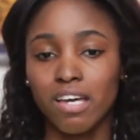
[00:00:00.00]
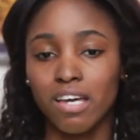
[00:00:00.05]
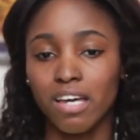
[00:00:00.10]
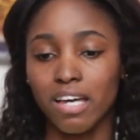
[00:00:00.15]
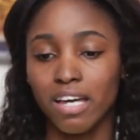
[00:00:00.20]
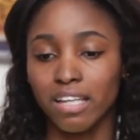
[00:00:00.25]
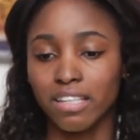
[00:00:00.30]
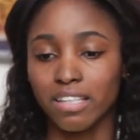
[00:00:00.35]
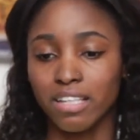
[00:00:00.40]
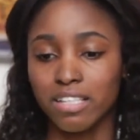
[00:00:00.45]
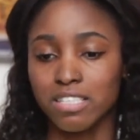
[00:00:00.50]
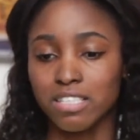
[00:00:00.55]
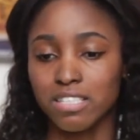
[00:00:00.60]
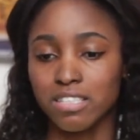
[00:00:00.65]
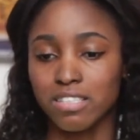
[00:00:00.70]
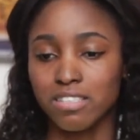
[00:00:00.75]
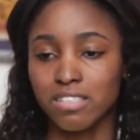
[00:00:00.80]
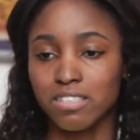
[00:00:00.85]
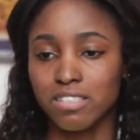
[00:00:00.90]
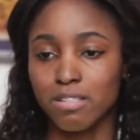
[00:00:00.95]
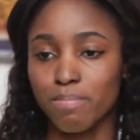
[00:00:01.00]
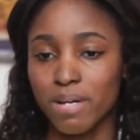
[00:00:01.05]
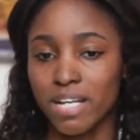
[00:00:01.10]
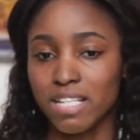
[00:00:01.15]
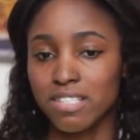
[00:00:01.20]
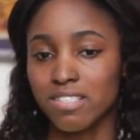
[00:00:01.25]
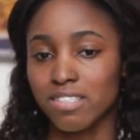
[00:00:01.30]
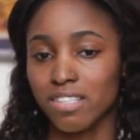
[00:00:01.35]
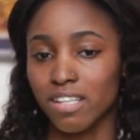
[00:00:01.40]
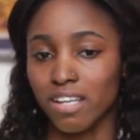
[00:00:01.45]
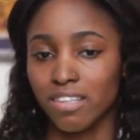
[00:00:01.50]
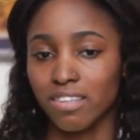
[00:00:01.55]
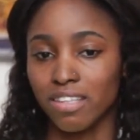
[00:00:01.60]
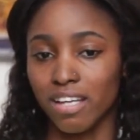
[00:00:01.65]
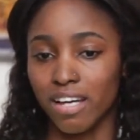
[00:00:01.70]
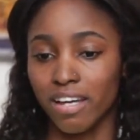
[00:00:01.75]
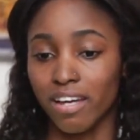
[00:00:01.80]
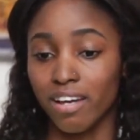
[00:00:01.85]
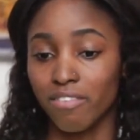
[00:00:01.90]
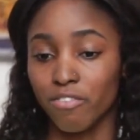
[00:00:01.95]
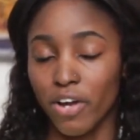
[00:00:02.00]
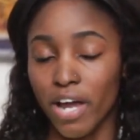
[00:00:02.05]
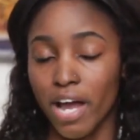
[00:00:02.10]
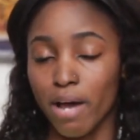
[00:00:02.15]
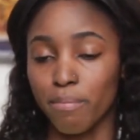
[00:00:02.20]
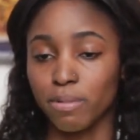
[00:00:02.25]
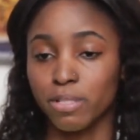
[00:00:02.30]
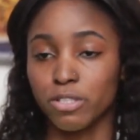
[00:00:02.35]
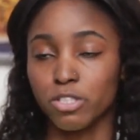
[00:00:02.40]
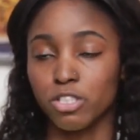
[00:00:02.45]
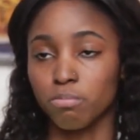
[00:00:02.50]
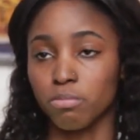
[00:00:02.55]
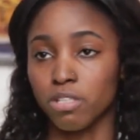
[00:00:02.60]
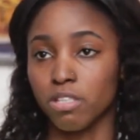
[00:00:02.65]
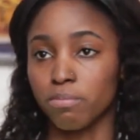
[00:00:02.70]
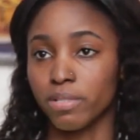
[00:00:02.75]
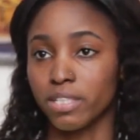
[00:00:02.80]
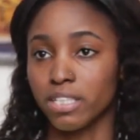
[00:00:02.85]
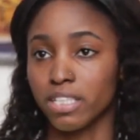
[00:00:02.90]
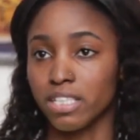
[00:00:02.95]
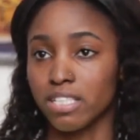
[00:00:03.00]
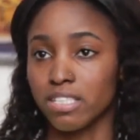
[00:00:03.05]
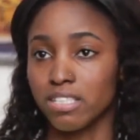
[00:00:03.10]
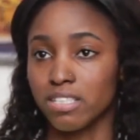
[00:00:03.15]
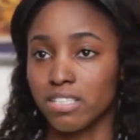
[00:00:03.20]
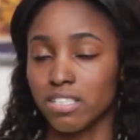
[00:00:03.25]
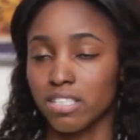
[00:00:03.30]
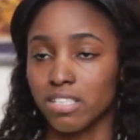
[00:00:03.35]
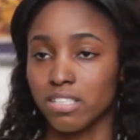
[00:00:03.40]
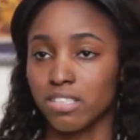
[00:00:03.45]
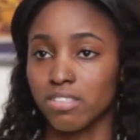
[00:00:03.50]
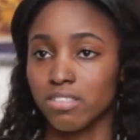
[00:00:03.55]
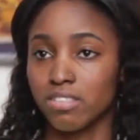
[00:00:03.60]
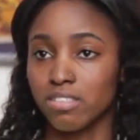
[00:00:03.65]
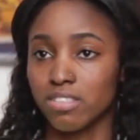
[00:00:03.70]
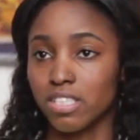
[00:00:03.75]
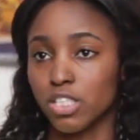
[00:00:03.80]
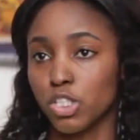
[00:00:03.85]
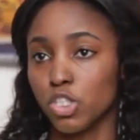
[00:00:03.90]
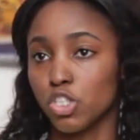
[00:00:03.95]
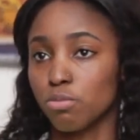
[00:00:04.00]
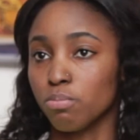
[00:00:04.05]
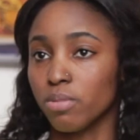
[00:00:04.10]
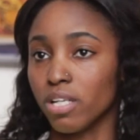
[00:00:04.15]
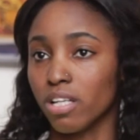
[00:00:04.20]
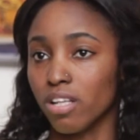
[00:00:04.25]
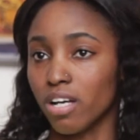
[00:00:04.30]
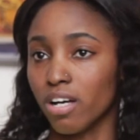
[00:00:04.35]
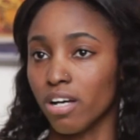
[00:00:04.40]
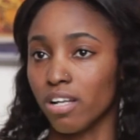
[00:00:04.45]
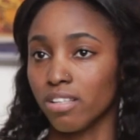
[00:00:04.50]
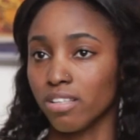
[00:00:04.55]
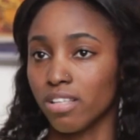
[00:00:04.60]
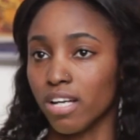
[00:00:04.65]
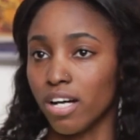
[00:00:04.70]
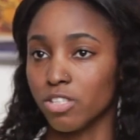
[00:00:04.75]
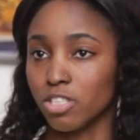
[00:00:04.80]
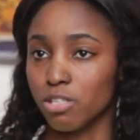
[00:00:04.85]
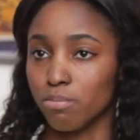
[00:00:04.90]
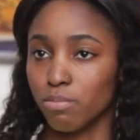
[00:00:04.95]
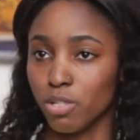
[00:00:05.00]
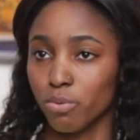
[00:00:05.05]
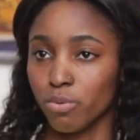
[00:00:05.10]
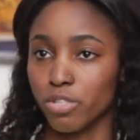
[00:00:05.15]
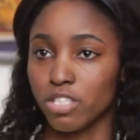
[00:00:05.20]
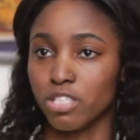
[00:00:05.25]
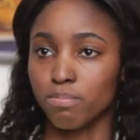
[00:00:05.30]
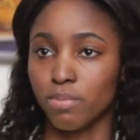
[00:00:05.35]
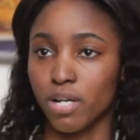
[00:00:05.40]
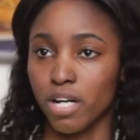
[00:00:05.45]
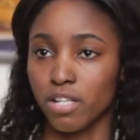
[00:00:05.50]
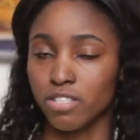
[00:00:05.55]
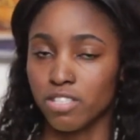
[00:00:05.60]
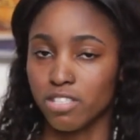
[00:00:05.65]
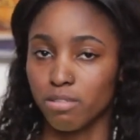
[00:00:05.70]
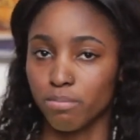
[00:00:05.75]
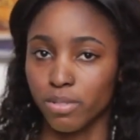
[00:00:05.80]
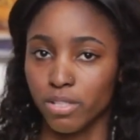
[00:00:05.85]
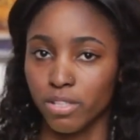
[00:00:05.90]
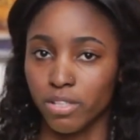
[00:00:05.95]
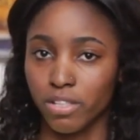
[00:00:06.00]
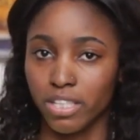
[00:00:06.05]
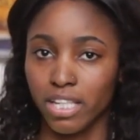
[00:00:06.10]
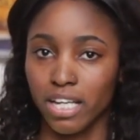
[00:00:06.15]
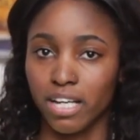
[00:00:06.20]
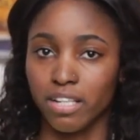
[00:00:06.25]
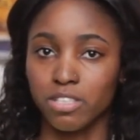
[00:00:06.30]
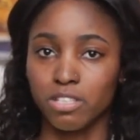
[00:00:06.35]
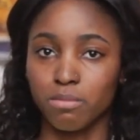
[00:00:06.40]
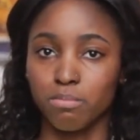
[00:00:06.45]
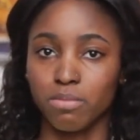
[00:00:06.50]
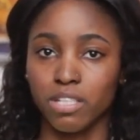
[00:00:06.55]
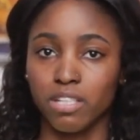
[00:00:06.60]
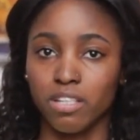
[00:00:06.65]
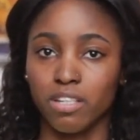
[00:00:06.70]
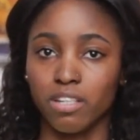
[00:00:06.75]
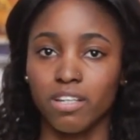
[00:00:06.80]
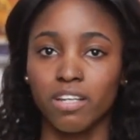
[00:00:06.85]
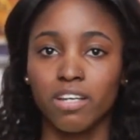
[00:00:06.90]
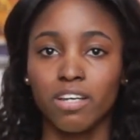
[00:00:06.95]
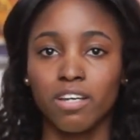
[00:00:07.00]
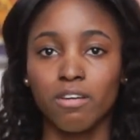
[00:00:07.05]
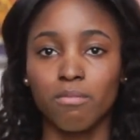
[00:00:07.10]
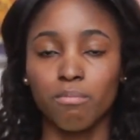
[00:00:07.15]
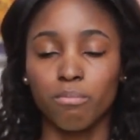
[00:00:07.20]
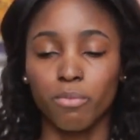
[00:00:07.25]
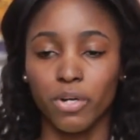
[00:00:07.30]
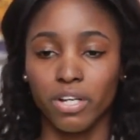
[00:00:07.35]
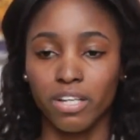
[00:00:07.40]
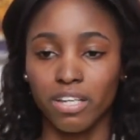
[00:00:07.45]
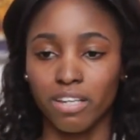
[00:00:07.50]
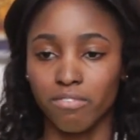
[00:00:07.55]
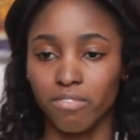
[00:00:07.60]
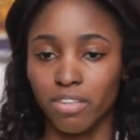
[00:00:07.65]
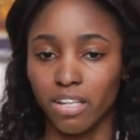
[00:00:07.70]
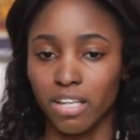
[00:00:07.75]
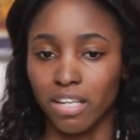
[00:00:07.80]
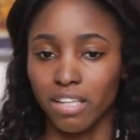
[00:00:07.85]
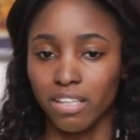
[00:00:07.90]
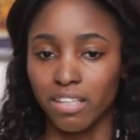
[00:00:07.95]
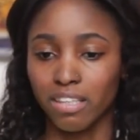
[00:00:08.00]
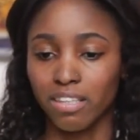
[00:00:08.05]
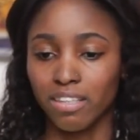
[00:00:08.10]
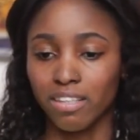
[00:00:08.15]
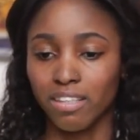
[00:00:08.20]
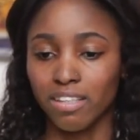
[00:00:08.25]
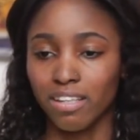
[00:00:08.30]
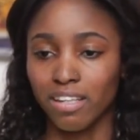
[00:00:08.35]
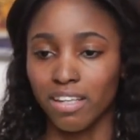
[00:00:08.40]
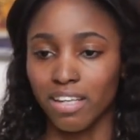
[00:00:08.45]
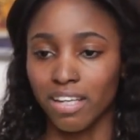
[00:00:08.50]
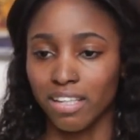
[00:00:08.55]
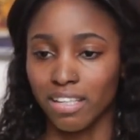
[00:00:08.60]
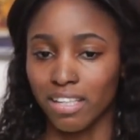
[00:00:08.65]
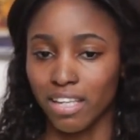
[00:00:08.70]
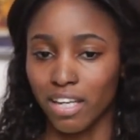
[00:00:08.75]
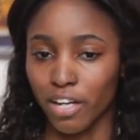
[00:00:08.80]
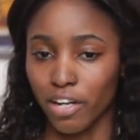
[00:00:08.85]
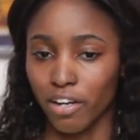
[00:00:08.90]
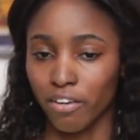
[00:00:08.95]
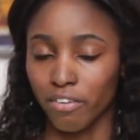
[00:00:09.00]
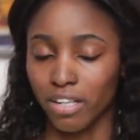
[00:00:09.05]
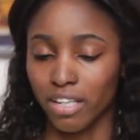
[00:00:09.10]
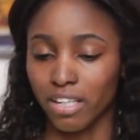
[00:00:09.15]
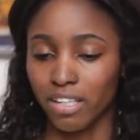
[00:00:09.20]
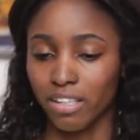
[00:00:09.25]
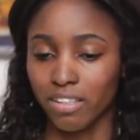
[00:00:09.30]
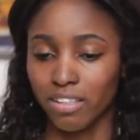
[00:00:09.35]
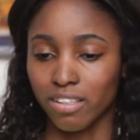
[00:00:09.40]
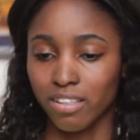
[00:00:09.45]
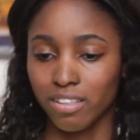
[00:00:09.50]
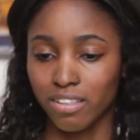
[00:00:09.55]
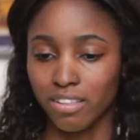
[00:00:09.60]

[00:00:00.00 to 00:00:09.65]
And it's the best thing that ever happened to me, because it teach me a lot how to be responsible and how to be more giving and caring